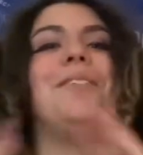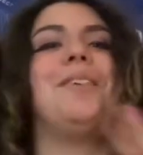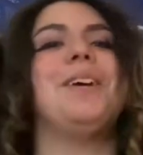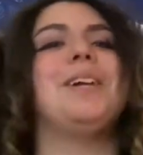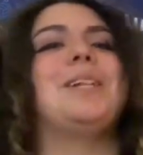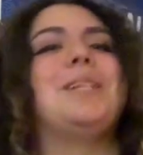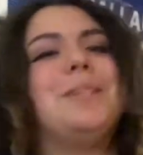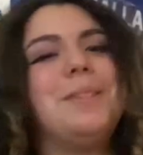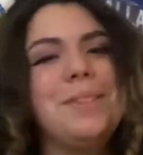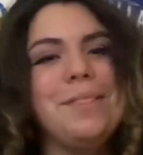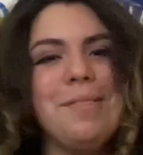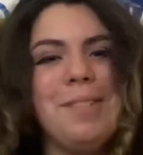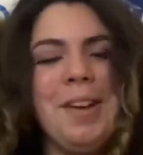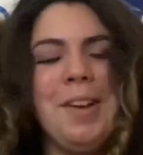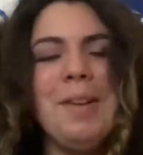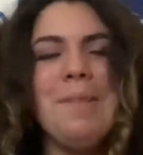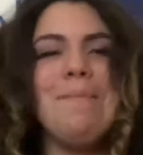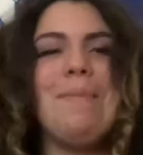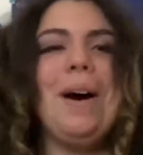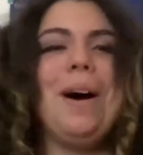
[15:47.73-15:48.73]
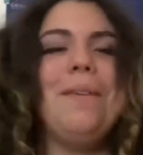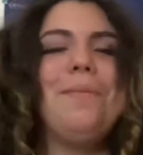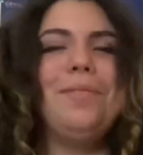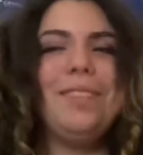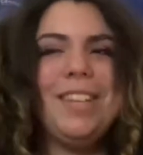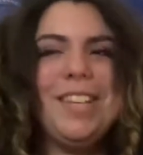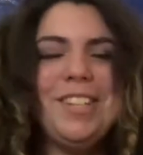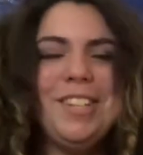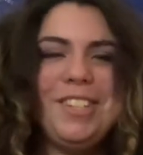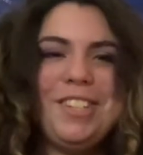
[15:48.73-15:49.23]
works
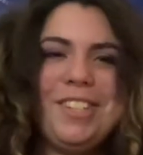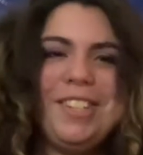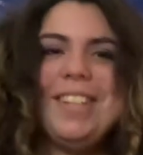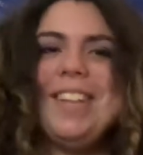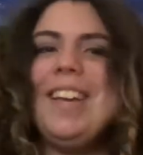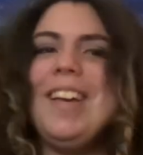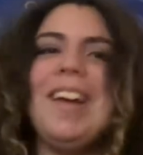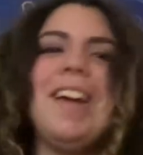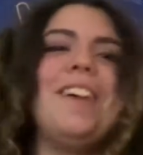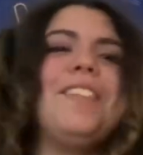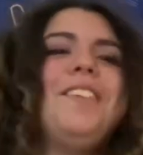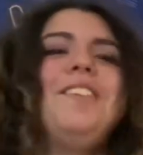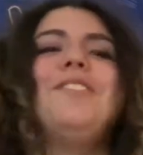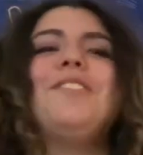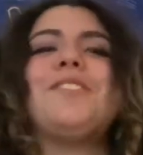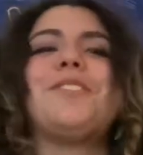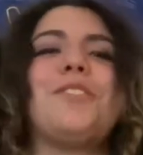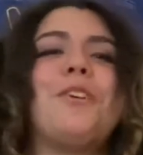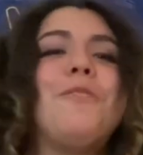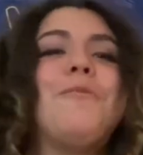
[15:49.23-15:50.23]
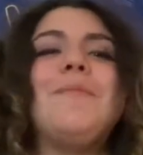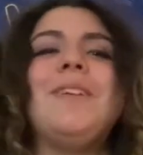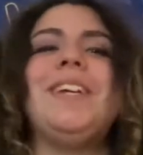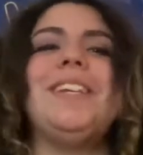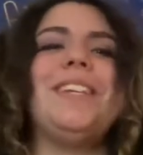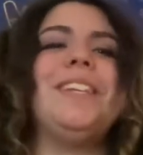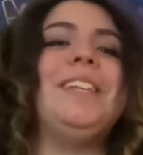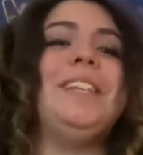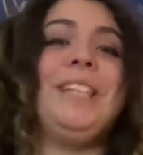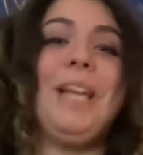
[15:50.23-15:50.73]
published. And there's so
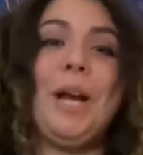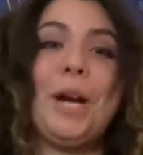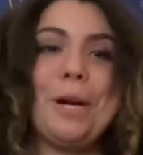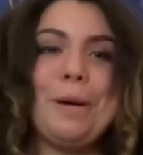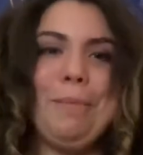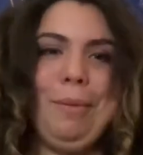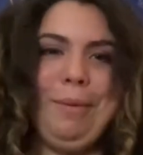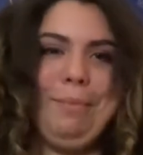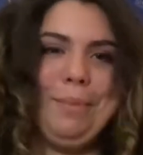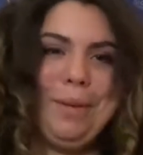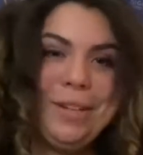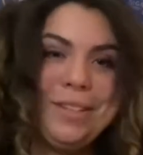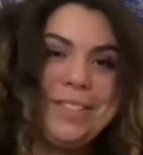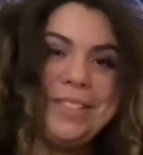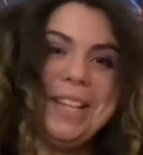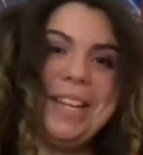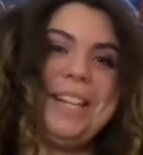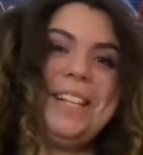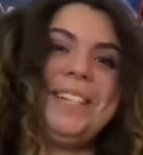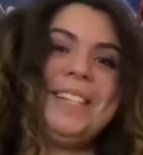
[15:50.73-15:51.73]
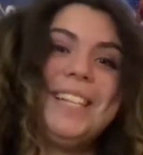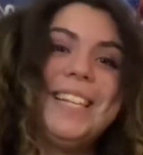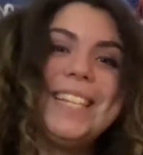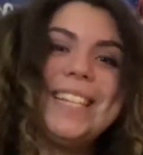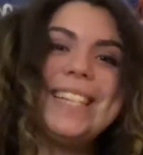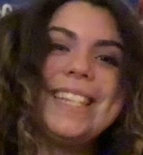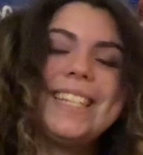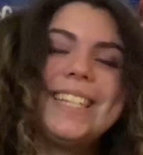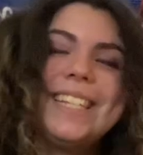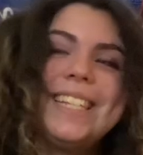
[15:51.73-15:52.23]
many terrible books that
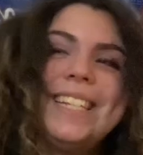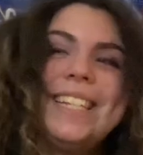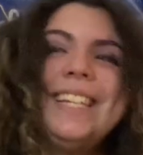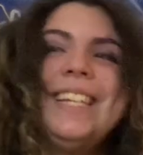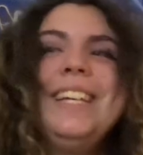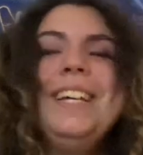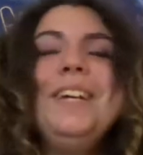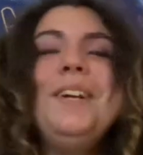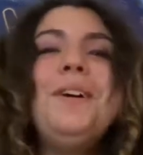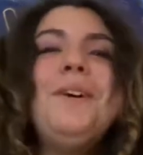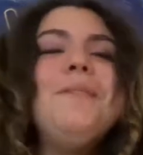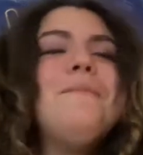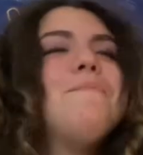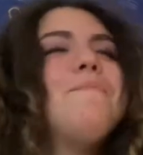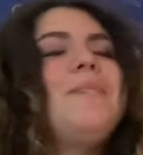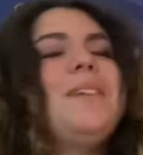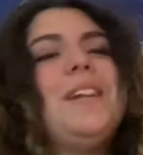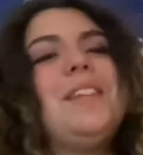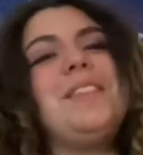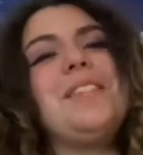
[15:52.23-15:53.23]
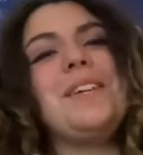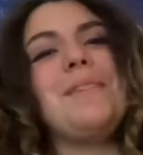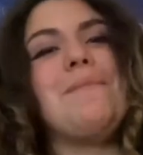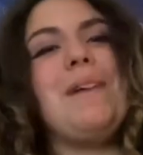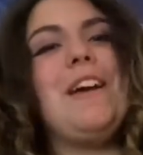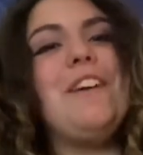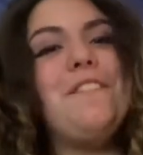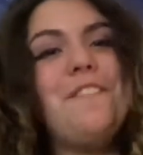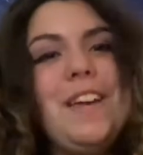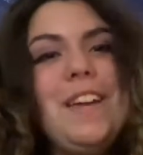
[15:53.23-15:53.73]
exist. But I think
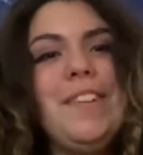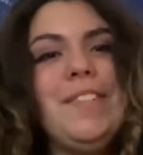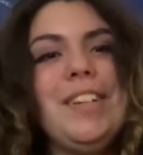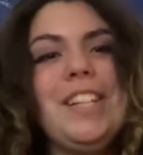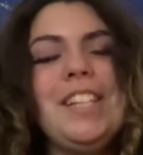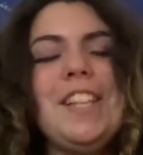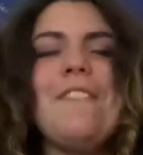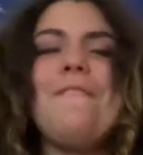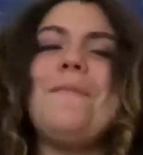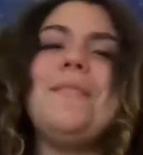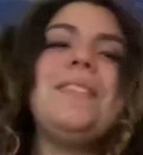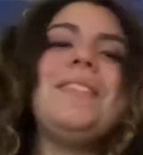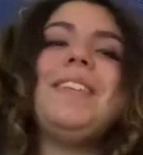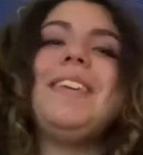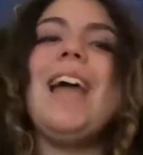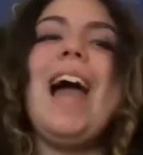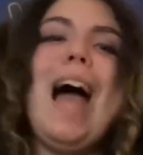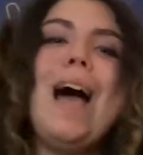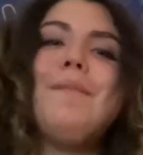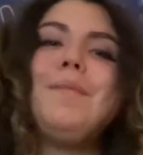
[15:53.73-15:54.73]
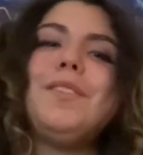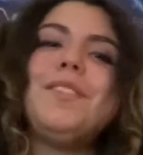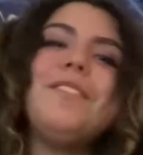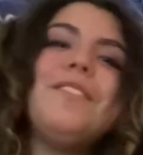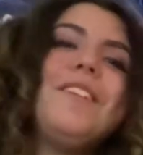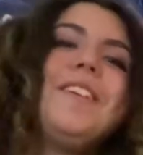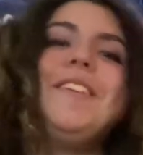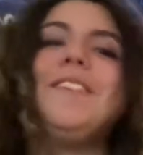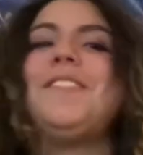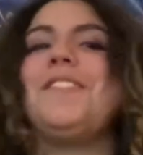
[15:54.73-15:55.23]
my favorites have been the
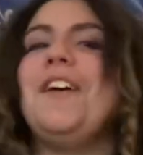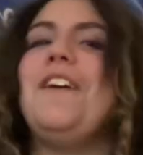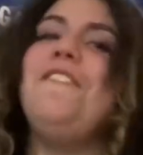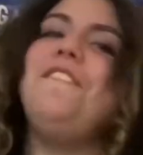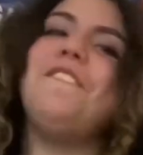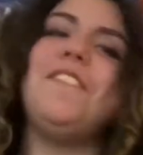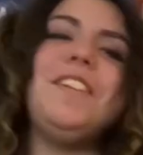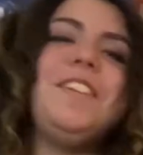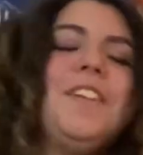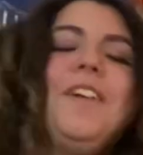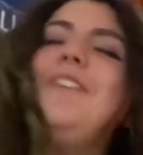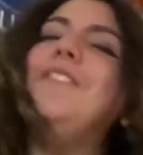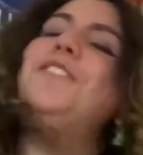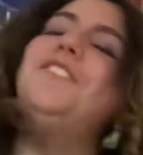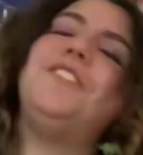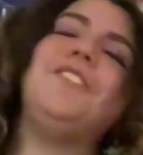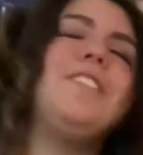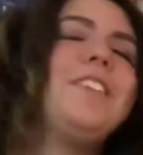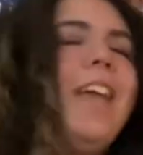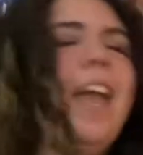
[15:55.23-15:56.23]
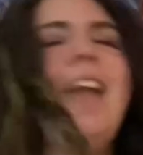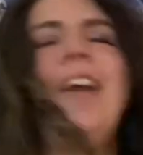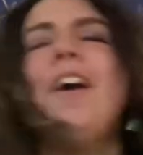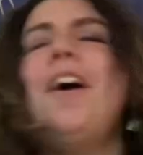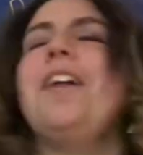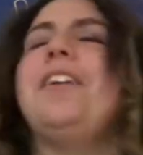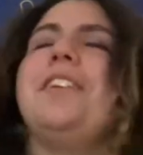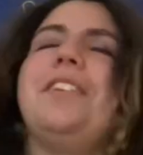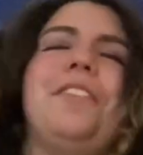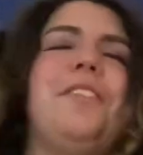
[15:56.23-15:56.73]
absolutely self-indulgent,
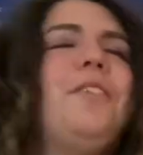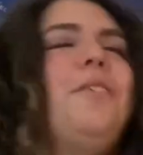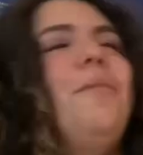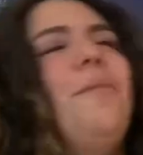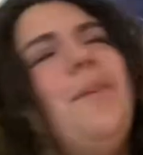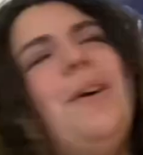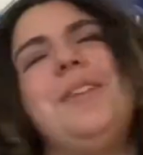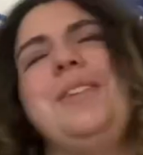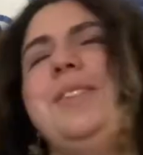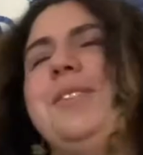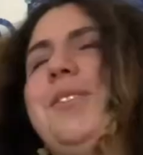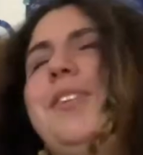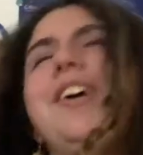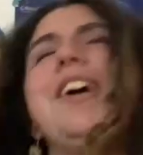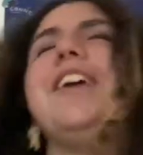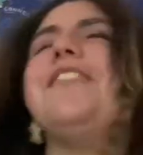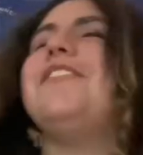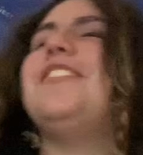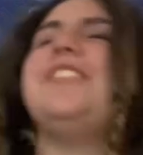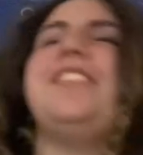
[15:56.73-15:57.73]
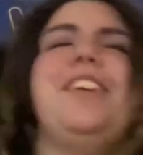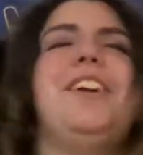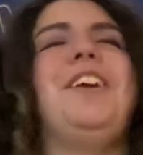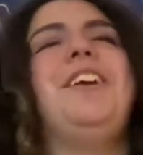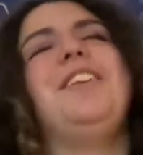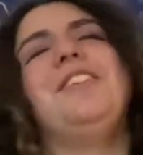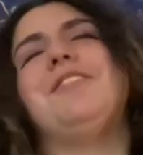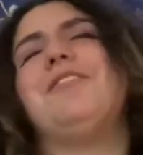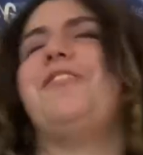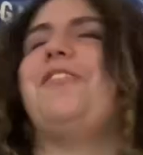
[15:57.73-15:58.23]
chaotic little ones where everything
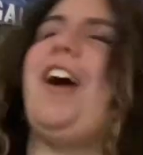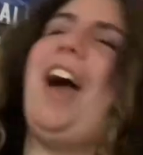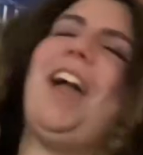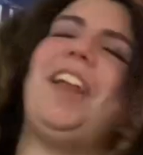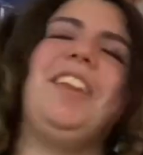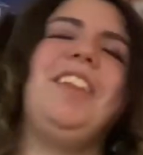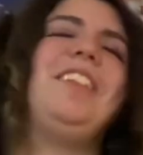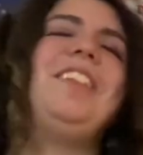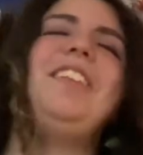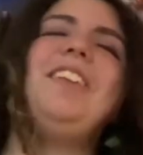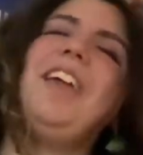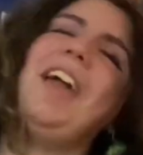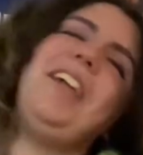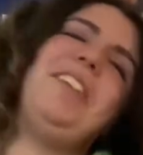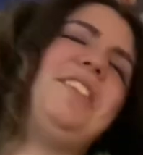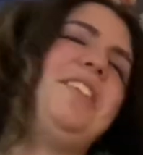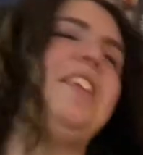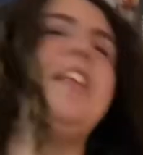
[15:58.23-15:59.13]
is fine in the end and